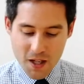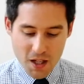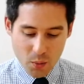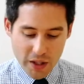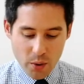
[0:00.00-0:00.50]

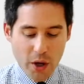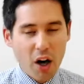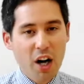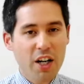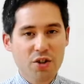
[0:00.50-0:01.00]
Well, here we
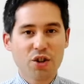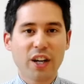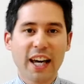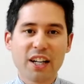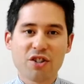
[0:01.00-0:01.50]
are in 2
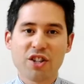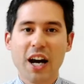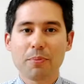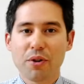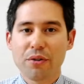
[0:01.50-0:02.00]
Kings
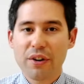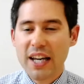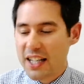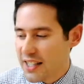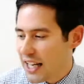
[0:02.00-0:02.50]
chapter 3,
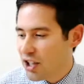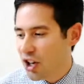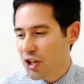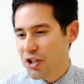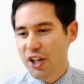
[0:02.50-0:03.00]
continuing
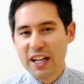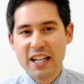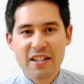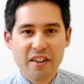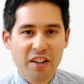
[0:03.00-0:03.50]
our
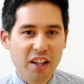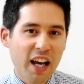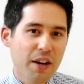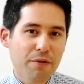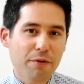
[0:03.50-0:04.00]
studies in the
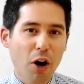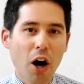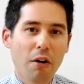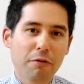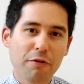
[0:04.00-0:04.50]
life
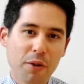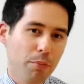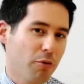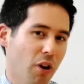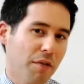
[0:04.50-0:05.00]
of the
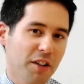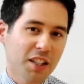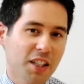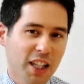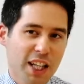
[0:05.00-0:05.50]
prophet
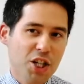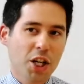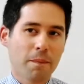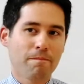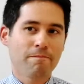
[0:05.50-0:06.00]
Elisha.
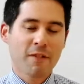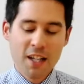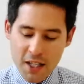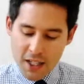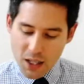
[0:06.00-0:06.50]

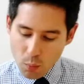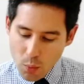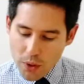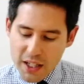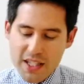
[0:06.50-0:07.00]
And what
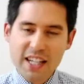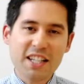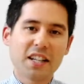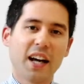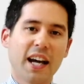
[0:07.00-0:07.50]
we're going to see
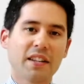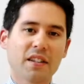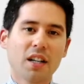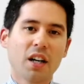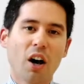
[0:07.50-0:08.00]
tonight
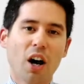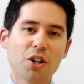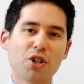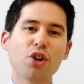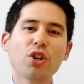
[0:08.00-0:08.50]
are
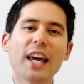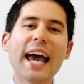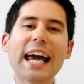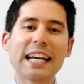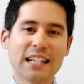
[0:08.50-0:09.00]
two
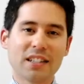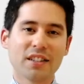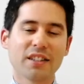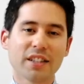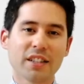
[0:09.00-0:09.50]

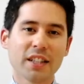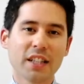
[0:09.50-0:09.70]
kings,